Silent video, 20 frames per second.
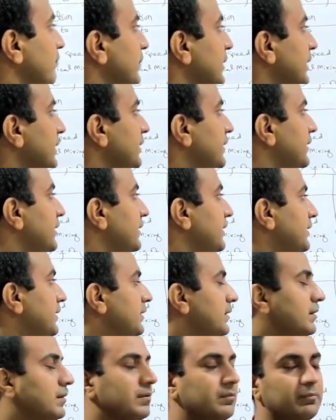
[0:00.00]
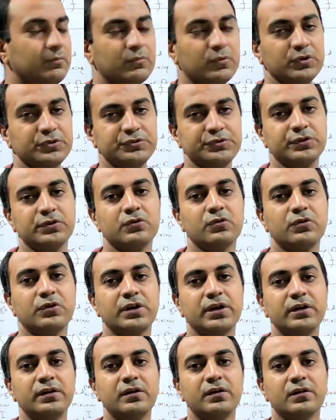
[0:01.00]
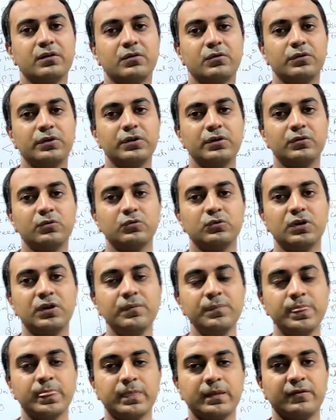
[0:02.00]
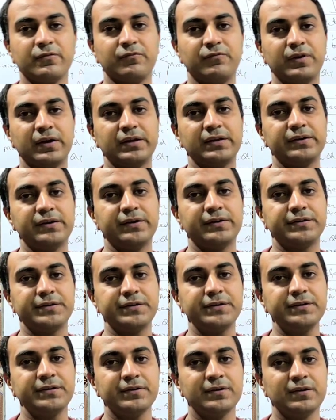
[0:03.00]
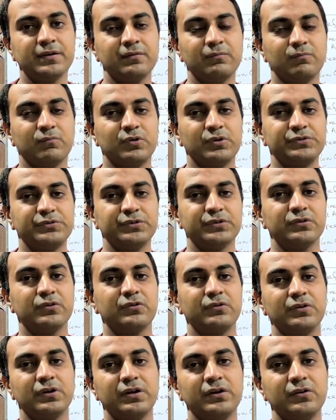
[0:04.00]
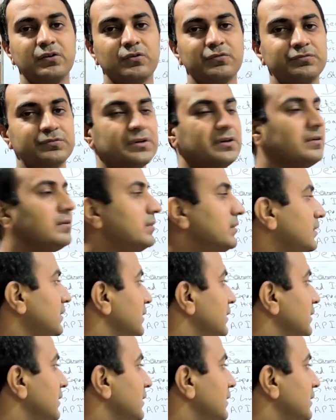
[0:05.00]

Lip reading: maintain moisture content according to the validated moisture content of the